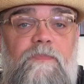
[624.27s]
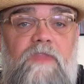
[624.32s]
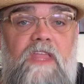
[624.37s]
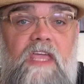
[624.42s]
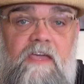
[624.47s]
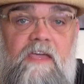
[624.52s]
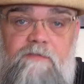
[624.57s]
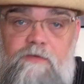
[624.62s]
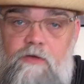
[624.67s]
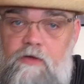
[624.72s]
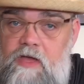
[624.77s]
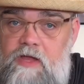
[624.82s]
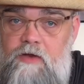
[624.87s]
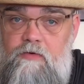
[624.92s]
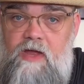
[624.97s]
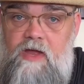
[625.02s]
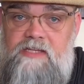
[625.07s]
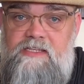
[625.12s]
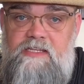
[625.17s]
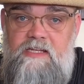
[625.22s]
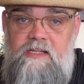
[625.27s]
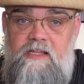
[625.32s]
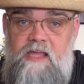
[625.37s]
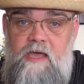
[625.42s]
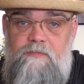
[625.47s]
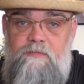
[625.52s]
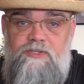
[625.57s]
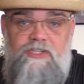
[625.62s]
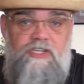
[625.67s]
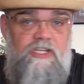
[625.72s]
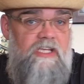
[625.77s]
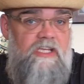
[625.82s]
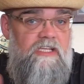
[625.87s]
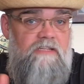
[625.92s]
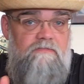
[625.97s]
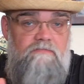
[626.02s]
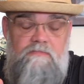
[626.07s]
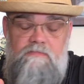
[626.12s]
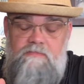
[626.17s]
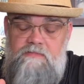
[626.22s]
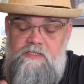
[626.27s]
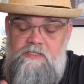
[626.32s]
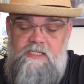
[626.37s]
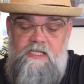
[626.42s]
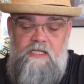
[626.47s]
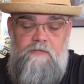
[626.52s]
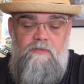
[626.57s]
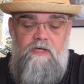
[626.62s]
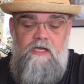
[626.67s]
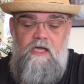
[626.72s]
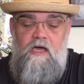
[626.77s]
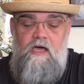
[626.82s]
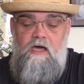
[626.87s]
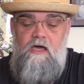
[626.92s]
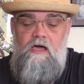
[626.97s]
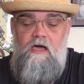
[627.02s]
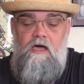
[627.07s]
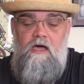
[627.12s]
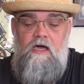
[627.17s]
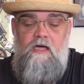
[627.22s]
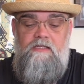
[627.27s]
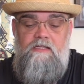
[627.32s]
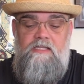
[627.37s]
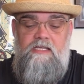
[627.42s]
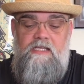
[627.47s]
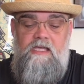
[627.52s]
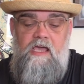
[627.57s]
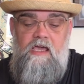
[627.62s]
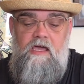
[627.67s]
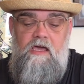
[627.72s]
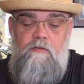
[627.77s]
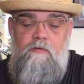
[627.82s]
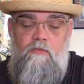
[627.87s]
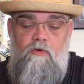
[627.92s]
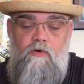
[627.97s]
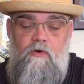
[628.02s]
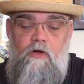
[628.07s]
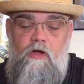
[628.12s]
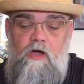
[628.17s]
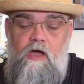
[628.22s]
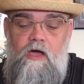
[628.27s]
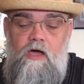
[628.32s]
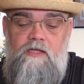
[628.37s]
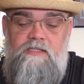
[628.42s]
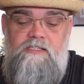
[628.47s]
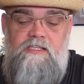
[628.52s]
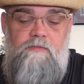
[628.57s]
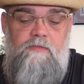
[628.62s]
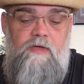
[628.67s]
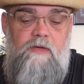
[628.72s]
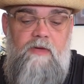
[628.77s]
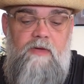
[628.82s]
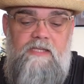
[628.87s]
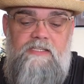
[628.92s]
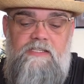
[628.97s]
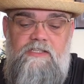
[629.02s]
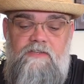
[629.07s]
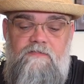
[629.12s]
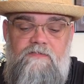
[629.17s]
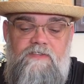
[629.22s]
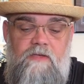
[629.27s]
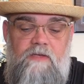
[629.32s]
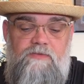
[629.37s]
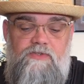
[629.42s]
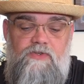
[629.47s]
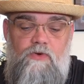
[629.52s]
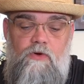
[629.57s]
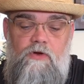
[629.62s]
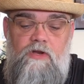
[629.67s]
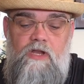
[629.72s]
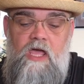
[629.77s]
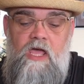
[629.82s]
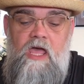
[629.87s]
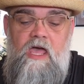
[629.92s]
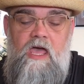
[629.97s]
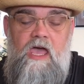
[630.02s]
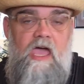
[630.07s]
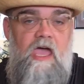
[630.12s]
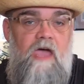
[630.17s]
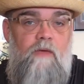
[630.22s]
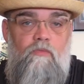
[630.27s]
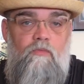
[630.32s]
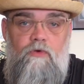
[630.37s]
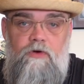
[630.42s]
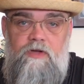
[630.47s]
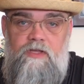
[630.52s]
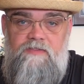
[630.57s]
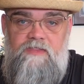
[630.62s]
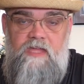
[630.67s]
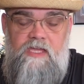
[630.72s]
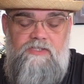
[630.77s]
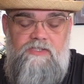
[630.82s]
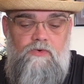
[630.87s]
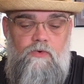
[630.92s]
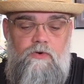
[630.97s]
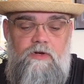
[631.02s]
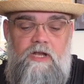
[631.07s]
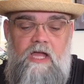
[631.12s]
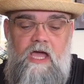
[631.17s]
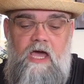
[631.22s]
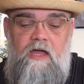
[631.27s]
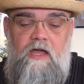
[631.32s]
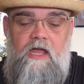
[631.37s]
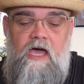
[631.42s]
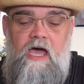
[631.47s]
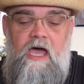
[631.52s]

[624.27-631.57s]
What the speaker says: If you're interested in that machine, send me a DM or send me a message of some sort, and we'll get that sorted out.